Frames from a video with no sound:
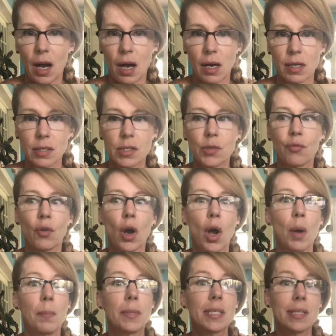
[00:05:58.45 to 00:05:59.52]
us
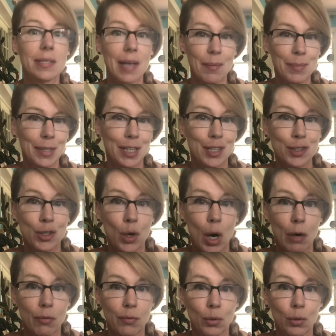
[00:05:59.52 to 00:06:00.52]
from stepping into our